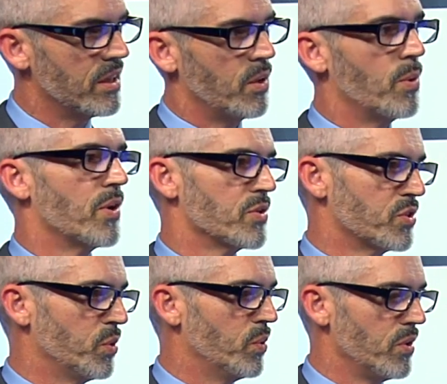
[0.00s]
with our
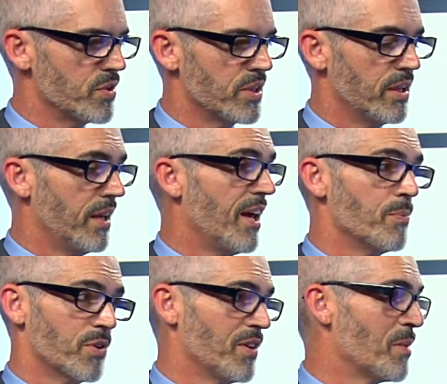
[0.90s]
schools, it
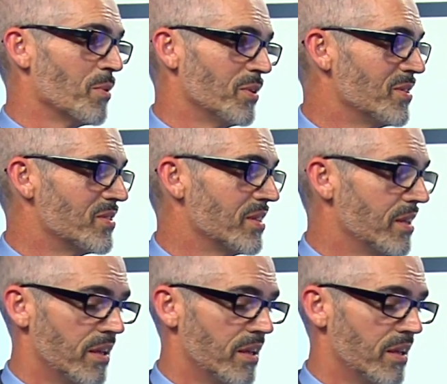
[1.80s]
helps our neighborhoods,